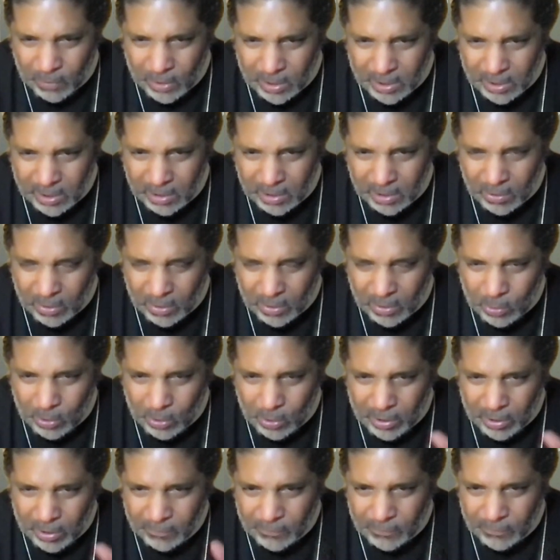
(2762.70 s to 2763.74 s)
to force to go to
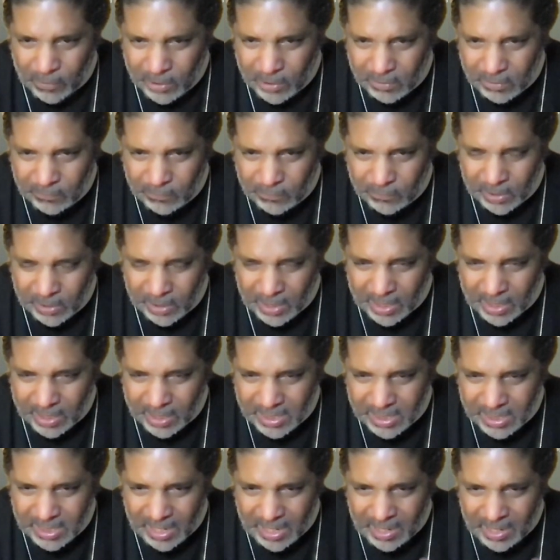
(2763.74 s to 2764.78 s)
work, the first to
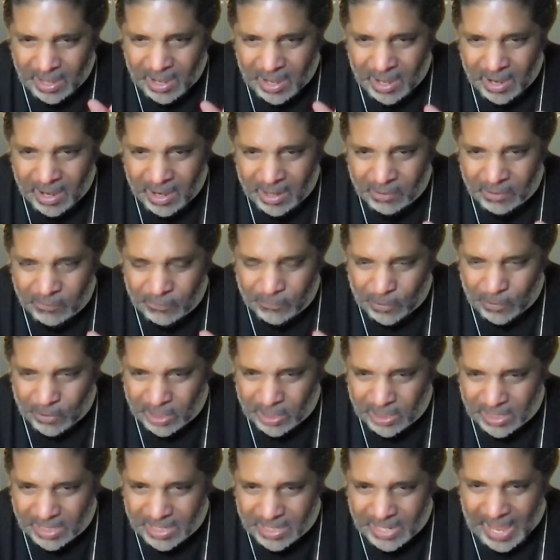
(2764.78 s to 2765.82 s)
get sick, the
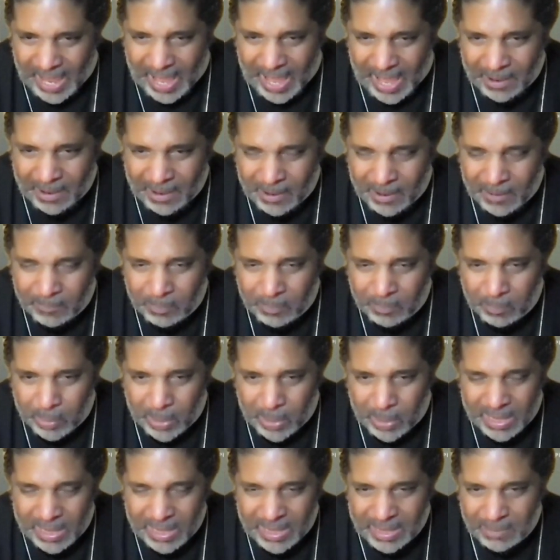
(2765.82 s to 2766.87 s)
first to die.
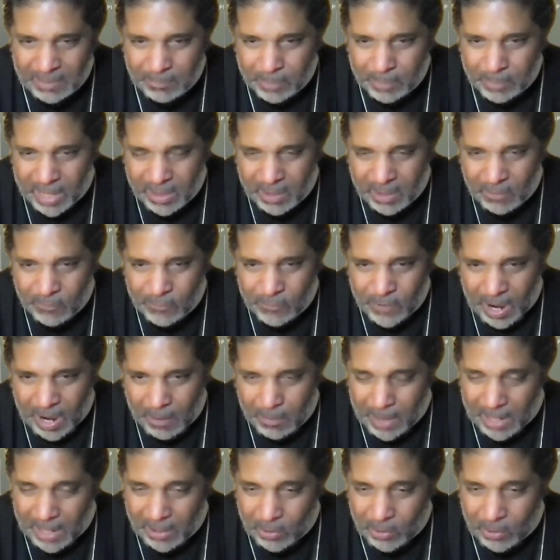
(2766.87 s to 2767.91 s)
But but the very,
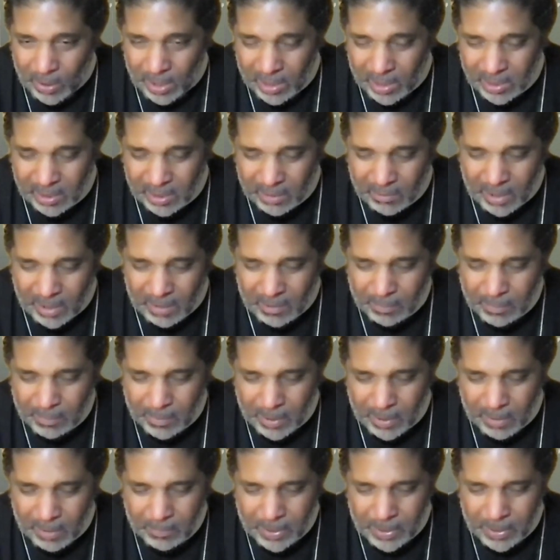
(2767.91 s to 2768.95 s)
my daughter's a, a,
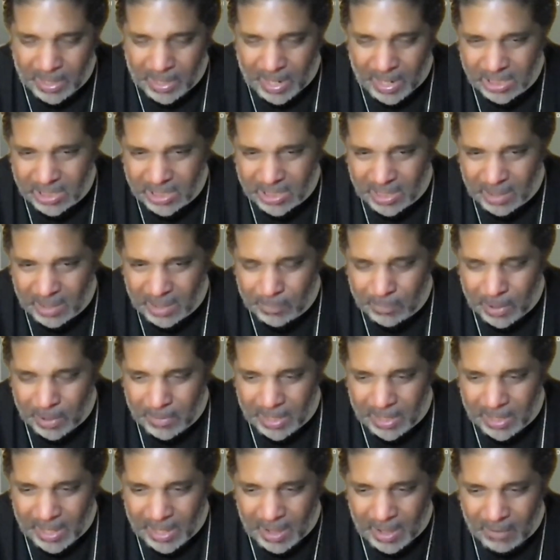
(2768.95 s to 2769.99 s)
a PhD in
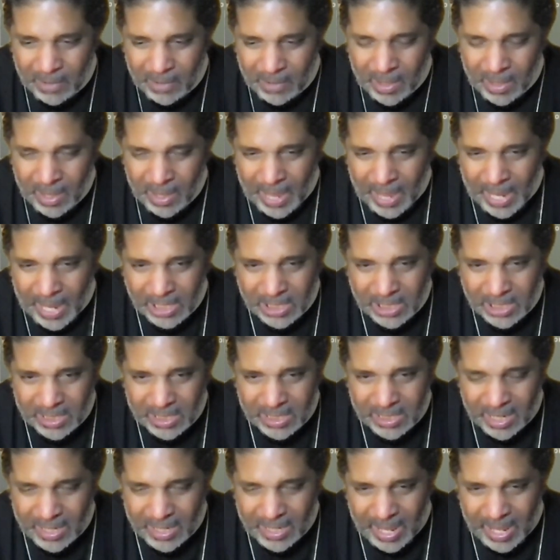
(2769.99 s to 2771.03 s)
public health, and she
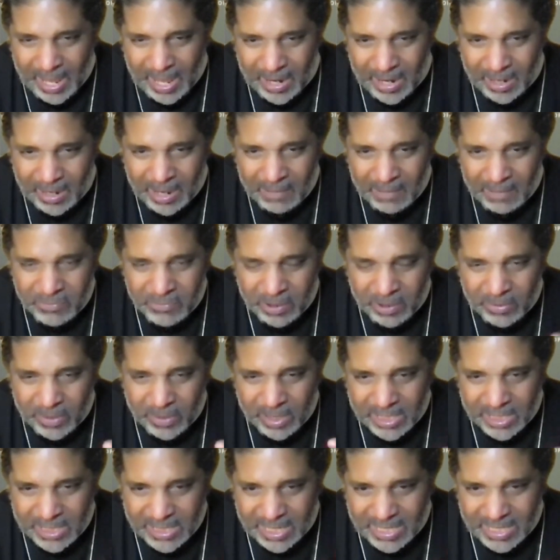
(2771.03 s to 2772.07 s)
said, Daddy, the, the
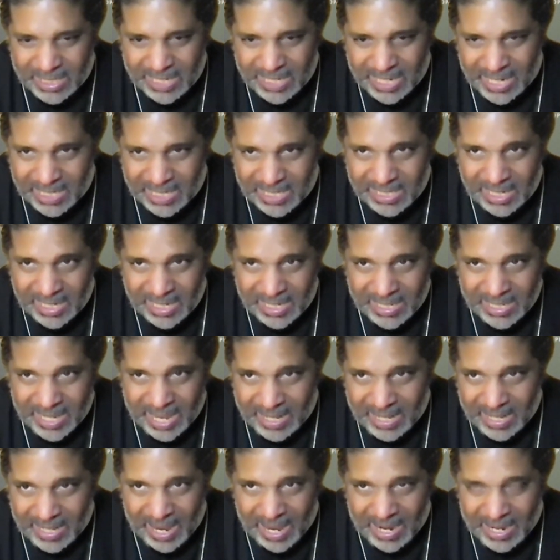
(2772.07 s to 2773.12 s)
statistics
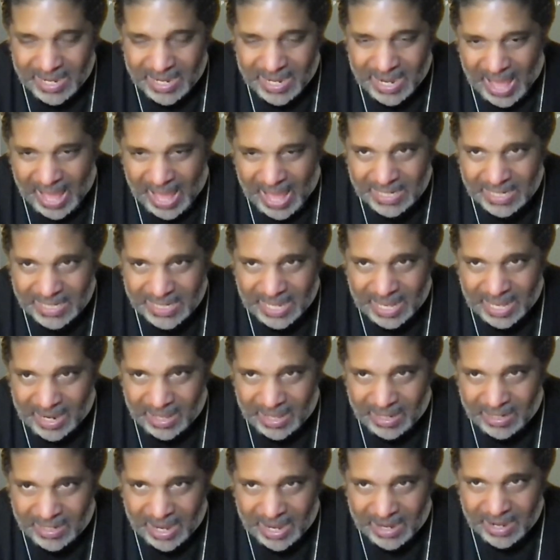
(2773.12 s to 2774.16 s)
that they're not
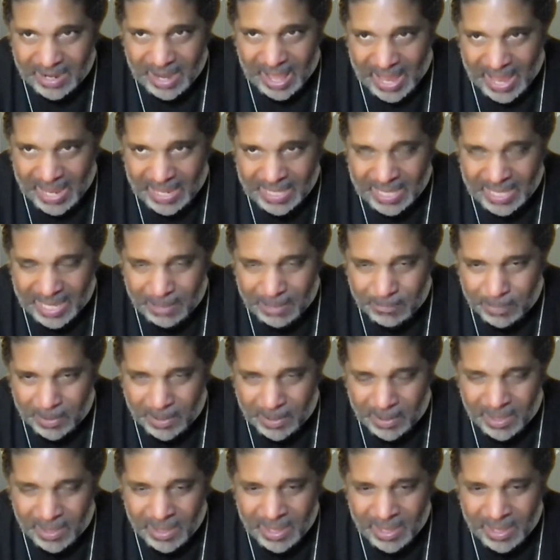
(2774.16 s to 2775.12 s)
telling, they're not keeping,